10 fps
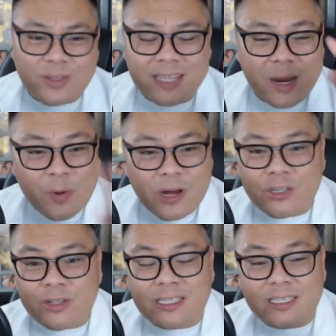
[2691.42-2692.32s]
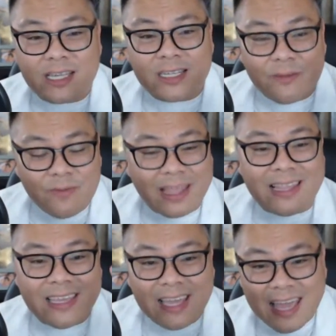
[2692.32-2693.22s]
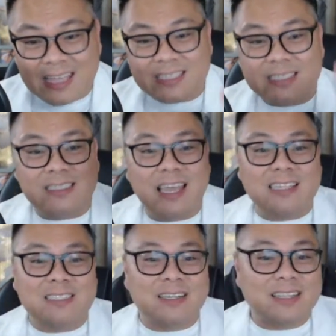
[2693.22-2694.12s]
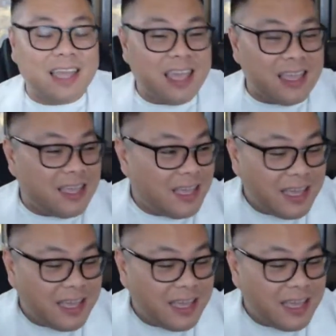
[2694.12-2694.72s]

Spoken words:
you. It's not a person. It's just an event. Yes, yesterday